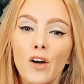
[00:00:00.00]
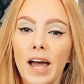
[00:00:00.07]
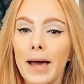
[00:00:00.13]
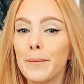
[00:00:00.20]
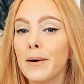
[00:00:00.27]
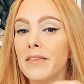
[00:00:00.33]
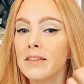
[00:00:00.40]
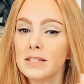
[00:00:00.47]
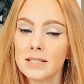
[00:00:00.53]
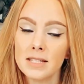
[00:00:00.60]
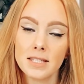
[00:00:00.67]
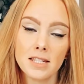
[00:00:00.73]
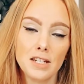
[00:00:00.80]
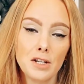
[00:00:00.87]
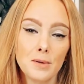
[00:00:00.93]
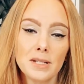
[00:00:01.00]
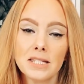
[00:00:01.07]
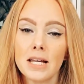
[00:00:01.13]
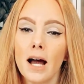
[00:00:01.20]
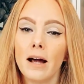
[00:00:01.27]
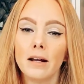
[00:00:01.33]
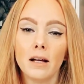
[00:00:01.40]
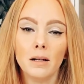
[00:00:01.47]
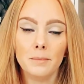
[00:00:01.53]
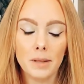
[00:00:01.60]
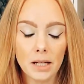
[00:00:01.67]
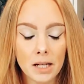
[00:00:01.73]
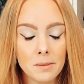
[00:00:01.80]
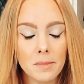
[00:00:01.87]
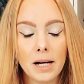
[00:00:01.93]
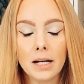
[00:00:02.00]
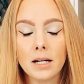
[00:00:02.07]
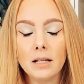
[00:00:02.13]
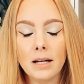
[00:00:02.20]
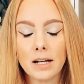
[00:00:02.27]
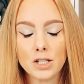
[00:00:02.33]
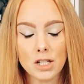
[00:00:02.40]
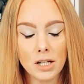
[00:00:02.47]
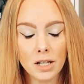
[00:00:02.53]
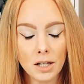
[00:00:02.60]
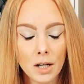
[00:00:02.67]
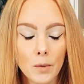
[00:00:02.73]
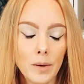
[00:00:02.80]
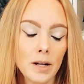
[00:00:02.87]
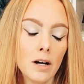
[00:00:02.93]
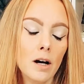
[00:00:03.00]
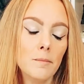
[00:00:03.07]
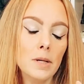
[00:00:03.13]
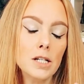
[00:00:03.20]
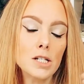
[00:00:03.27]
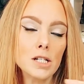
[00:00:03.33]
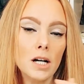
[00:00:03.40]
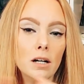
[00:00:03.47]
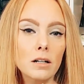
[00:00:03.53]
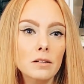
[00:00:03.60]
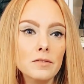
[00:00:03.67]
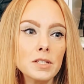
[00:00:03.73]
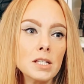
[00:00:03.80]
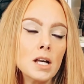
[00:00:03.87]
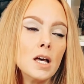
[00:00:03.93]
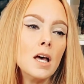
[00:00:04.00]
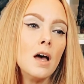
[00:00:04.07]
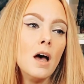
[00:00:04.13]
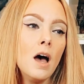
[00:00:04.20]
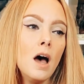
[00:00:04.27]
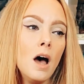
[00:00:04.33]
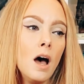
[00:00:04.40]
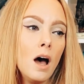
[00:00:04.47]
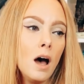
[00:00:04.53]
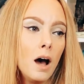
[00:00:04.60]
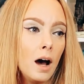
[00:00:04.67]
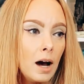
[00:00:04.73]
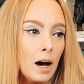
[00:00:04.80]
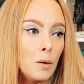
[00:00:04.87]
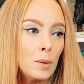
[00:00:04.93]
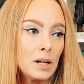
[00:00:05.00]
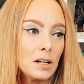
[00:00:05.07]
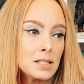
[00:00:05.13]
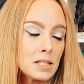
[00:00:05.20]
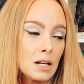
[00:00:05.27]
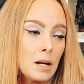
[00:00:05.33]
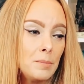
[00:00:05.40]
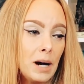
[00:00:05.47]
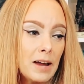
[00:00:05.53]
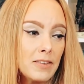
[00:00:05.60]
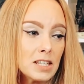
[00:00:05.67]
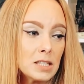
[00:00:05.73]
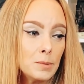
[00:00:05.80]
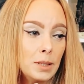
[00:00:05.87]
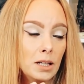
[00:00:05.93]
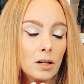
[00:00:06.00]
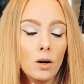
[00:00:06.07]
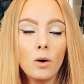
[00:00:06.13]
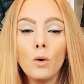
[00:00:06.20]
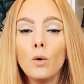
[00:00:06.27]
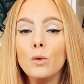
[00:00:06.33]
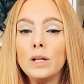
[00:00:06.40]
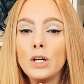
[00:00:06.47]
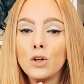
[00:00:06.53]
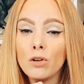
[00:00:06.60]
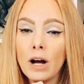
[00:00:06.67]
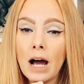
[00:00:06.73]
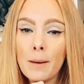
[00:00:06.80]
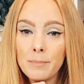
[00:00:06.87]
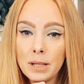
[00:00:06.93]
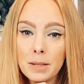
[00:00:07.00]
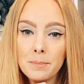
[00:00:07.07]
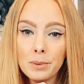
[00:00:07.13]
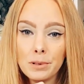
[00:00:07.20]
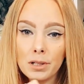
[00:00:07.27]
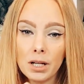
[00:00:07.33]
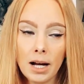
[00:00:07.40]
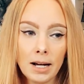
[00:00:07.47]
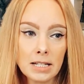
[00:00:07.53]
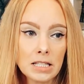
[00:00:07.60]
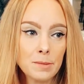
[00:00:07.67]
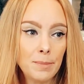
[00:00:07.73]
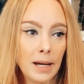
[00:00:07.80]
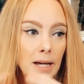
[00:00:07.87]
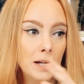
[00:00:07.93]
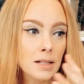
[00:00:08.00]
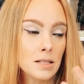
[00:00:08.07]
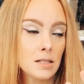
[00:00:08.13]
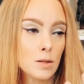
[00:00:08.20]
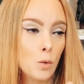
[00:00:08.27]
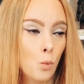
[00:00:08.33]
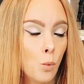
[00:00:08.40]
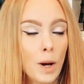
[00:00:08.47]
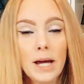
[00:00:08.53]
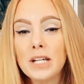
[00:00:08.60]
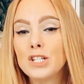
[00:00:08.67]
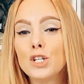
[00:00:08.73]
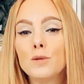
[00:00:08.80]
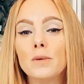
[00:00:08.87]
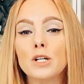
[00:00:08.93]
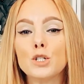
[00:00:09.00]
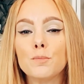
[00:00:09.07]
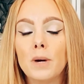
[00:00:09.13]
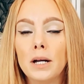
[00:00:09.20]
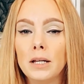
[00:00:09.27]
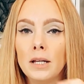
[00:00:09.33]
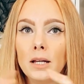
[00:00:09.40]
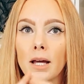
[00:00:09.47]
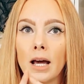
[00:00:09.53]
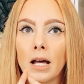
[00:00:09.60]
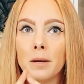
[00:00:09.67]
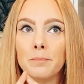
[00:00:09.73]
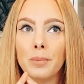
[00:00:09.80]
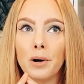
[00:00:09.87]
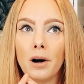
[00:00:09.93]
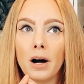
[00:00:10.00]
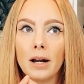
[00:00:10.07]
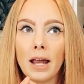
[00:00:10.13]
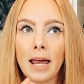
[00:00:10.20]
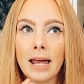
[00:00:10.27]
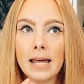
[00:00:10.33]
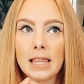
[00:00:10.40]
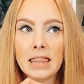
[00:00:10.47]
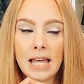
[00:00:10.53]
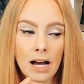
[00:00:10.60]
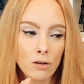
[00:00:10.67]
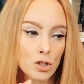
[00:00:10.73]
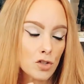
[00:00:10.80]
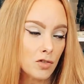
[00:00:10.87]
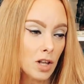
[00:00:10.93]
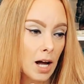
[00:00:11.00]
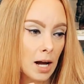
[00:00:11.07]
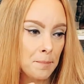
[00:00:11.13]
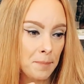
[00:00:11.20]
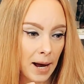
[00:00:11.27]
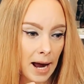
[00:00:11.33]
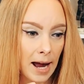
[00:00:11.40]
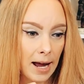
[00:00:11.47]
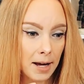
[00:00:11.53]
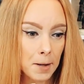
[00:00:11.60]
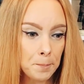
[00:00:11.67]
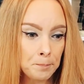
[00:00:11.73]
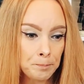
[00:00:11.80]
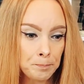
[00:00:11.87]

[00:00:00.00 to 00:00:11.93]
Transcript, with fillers: well, this is the newest item in my collection, going on my shelves. Uh, what else did I buy this week? Holy crap, people. I spent way too much money and bought a Loungefly bag,